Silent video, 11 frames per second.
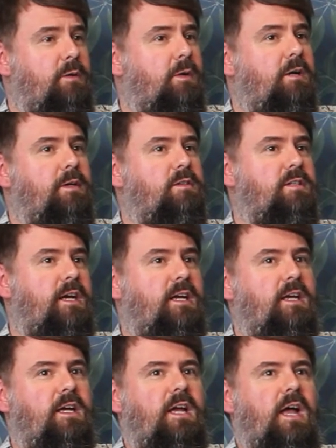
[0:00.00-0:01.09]
really well because like
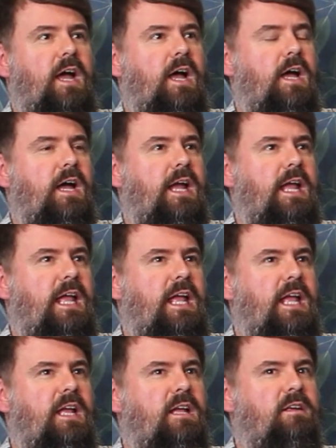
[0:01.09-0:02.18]
a
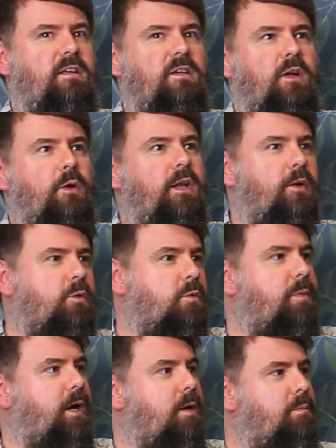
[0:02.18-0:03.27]
local
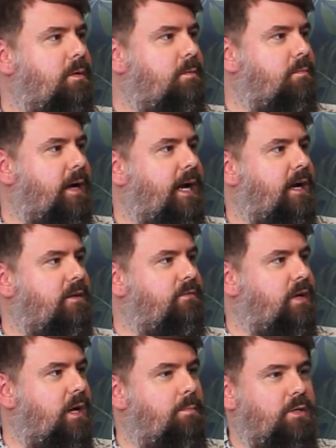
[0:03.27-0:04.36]
pub might have
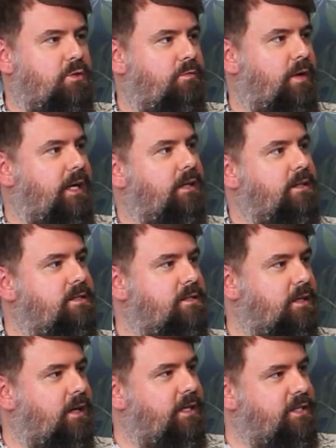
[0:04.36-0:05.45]
a bunch of regulars
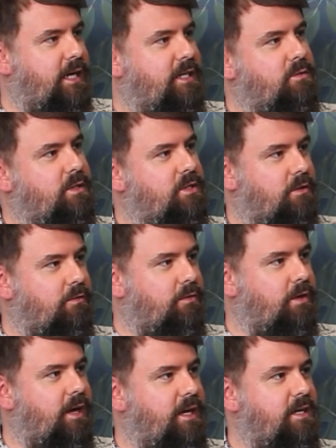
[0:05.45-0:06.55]
that like chatting to each other
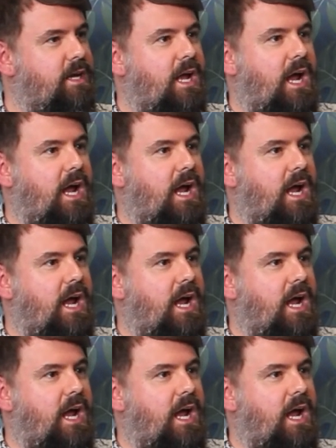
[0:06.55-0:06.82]
online,